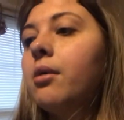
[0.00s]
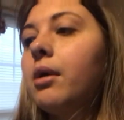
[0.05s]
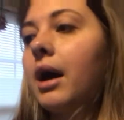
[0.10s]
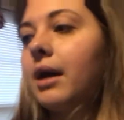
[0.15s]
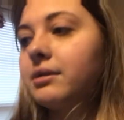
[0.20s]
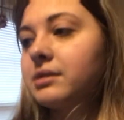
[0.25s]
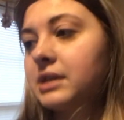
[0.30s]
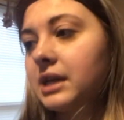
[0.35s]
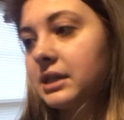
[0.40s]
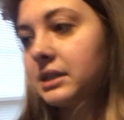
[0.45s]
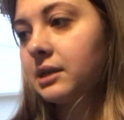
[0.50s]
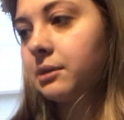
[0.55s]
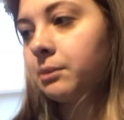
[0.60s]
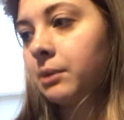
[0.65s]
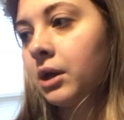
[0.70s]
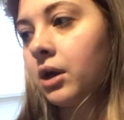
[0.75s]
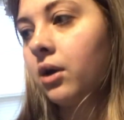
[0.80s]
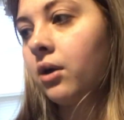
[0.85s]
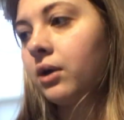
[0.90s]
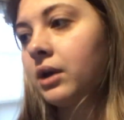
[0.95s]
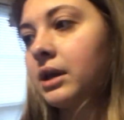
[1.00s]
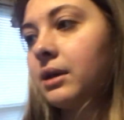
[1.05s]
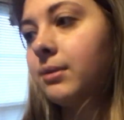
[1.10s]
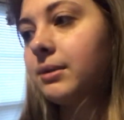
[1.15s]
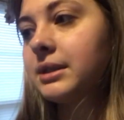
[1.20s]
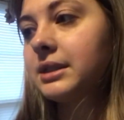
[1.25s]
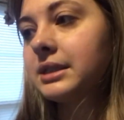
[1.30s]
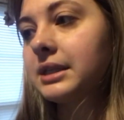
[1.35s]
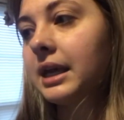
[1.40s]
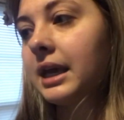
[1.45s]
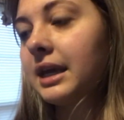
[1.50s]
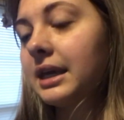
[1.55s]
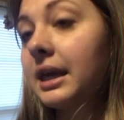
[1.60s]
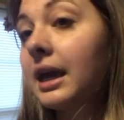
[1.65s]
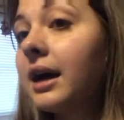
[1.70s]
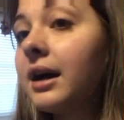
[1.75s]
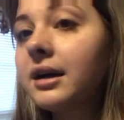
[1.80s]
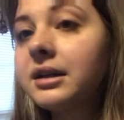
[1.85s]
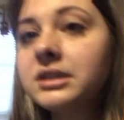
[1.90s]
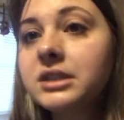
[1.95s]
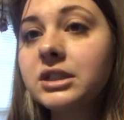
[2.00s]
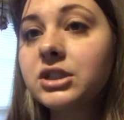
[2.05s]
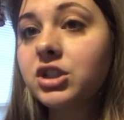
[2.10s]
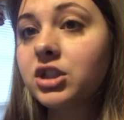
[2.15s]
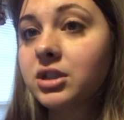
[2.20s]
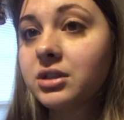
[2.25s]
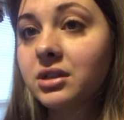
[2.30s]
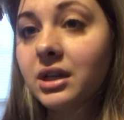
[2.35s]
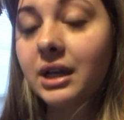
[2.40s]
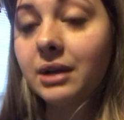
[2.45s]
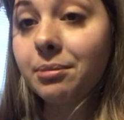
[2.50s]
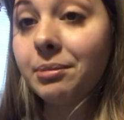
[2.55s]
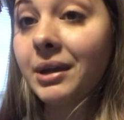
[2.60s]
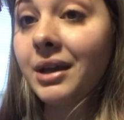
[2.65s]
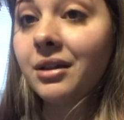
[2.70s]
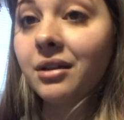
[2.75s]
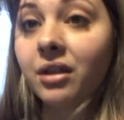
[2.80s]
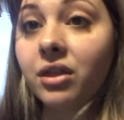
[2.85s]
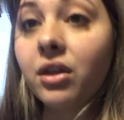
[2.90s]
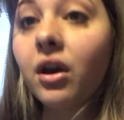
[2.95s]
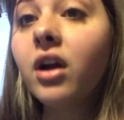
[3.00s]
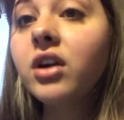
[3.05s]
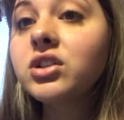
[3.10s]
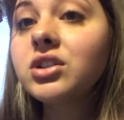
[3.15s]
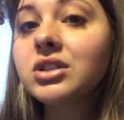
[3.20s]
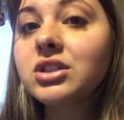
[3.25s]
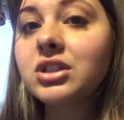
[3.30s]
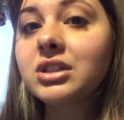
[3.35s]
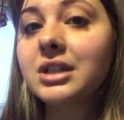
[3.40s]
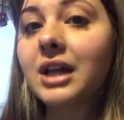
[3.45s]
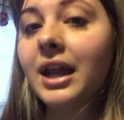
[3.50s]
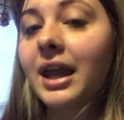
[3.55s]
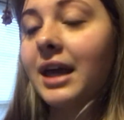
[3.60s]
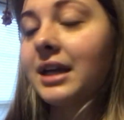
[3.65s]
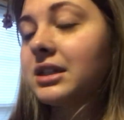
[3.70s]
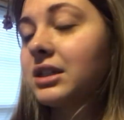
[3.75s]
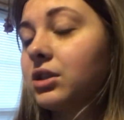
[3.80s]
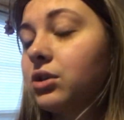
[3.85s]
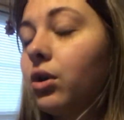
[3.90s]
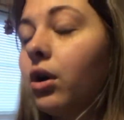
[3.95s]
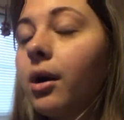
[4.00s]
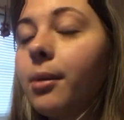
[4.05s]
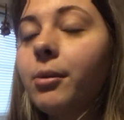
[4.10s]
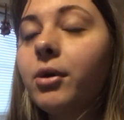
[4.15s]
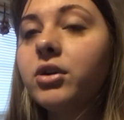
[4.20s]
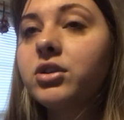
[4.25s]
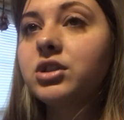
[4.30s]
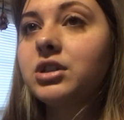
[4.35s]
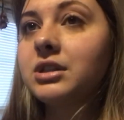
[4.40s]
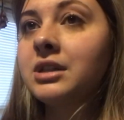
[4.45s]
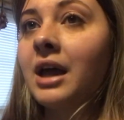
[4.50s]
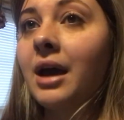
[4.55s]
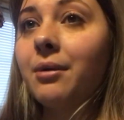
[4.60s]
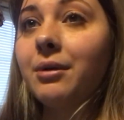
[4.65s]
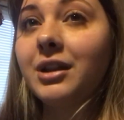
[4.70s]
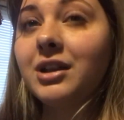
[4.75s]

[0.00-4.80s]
I was texting Bo. He was like, yeah, she's like being lethargic. She's not acting normal. She's not